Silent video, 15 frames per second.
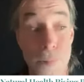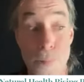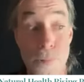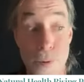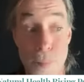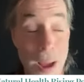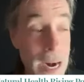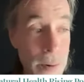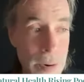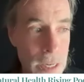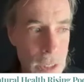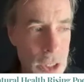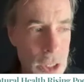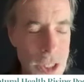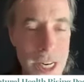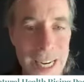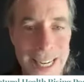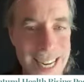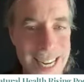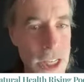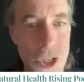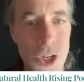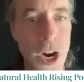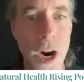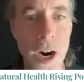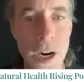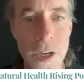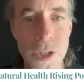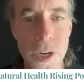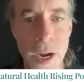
for many reasons, to discharge.